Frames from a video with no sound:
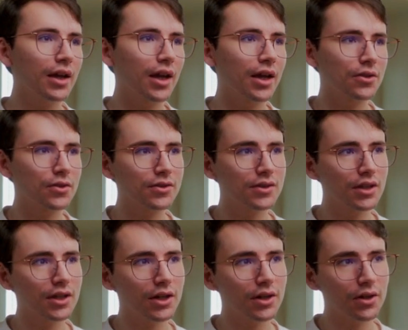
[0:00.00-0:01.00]
And you'll
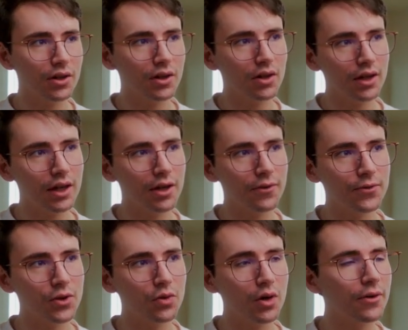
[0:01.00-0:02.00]
see here,
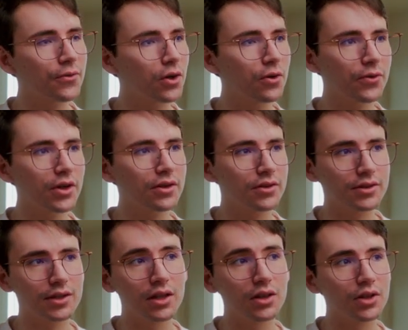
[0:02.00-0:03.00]
if you hover over it,
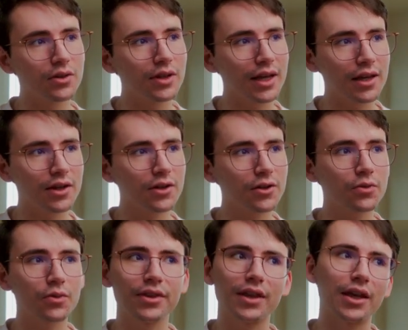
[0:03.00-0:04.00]
there's a little anchor
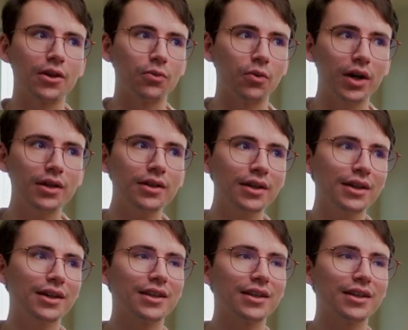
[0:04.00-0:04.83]
with a 1,